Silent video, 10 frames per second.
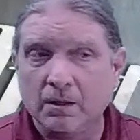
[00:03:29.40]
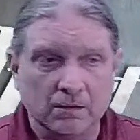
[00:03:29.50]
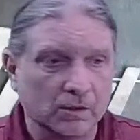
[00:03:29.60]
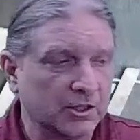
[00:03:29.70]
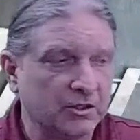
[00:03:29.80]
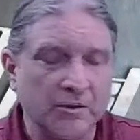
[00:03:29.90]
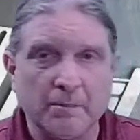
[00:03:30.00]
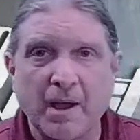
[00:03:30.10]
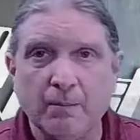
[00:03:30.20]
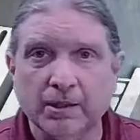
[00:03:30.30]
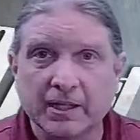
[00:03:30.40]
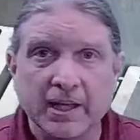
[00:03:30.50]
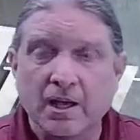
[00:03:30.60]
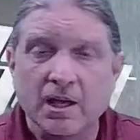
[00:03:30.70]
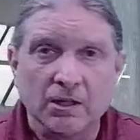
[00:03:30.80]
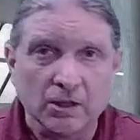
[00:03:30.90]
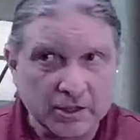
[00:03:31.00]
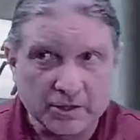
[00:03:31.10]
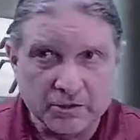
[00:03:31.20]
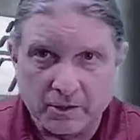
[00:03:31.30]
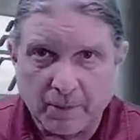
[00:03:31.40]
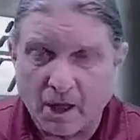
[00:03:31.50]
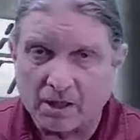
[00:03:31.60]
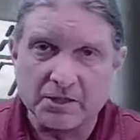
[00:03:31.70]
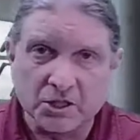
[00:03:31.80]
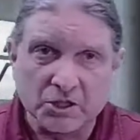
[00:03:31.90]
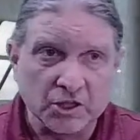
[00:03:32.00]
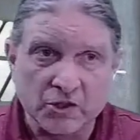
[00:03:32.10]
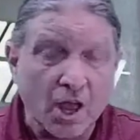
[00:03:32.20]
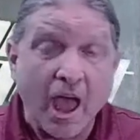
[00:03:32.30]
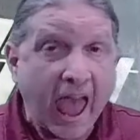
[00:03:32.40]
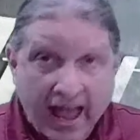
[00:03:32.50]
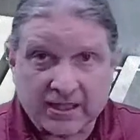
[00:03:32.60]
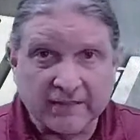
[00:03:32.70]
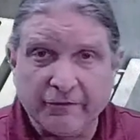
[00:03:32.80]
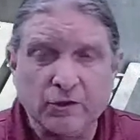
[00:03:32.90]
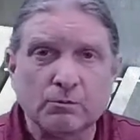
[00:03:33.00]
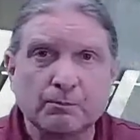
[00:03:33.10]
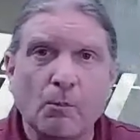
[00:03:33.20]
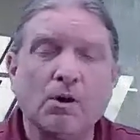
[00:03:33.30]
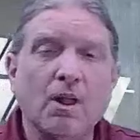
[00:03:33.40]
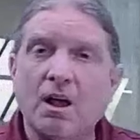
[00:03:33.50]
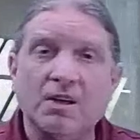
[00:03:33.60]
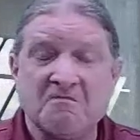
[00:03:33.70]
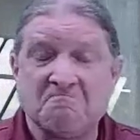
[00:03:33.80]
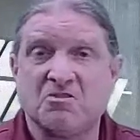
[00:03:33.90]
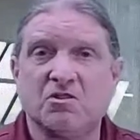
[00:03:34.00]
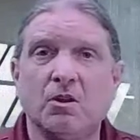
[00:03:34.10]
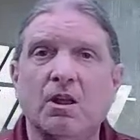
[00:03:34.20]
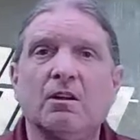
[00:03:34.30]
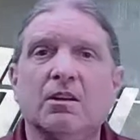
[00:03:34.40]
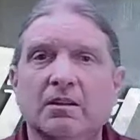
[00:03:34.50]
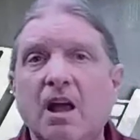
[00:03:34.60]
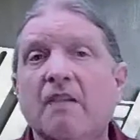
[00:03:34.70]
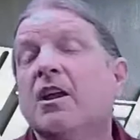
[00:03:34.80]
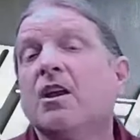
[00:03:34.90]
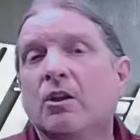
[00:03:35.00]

Looking to the public, looking to the politicians, asking for more laws is no longer enough.